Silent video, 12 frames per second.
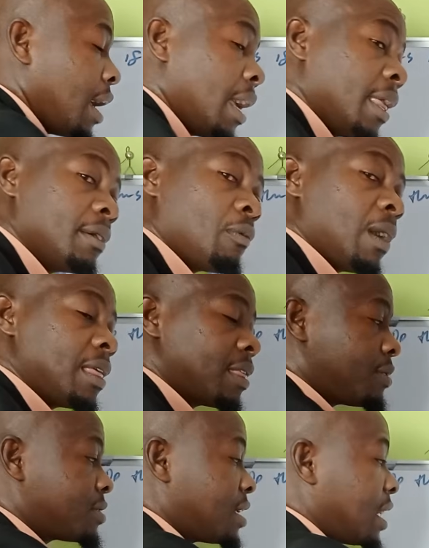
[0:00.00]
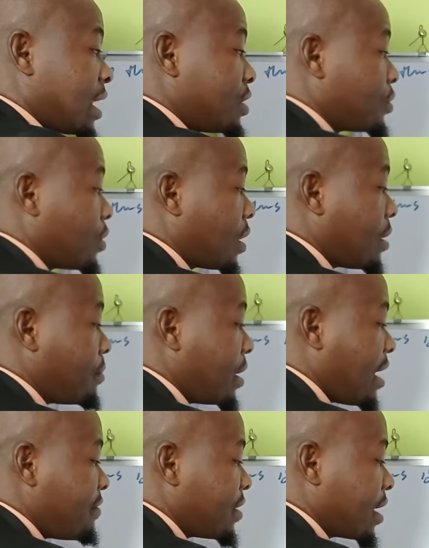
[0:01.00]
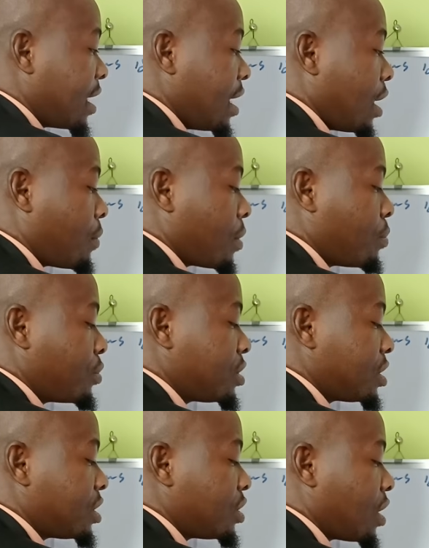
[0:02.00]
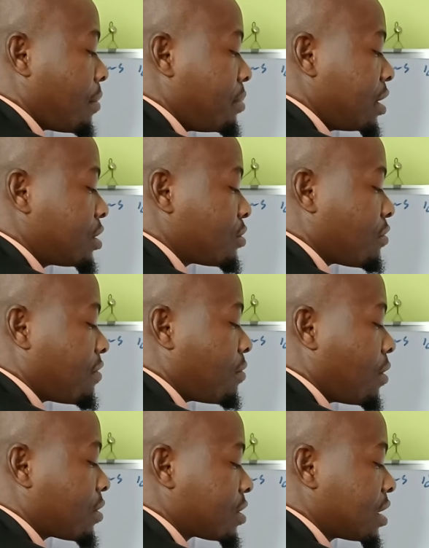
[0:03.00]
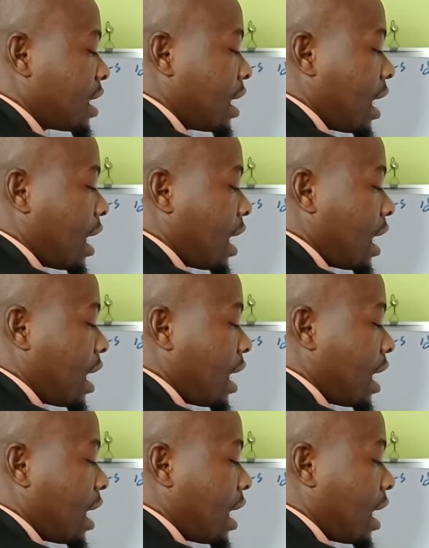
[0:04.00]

And the 1,000 that you're going to be having here, we put it in a bit of a what?